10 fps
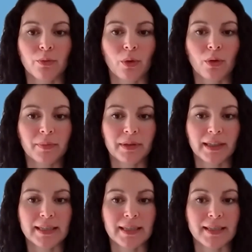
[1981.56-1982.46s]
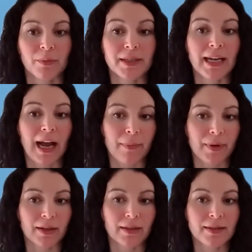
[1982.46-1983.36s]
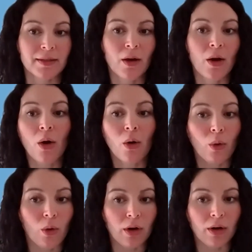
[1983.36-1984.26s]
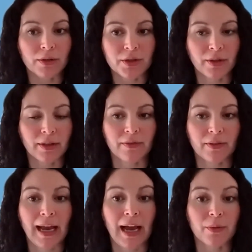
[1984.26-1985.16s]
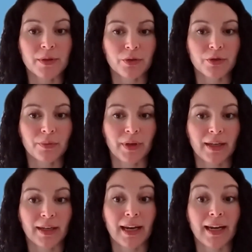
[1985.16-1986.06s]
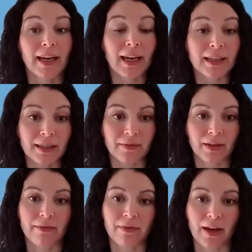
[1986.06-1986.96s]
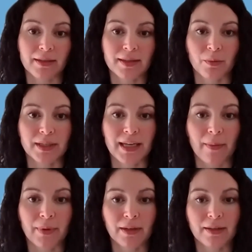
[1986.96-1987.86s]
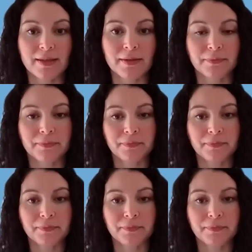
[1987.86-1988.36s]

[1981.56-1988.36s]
the role it plays in someone's happiness, or alternatively, how social media can negatively affect someone's happiness?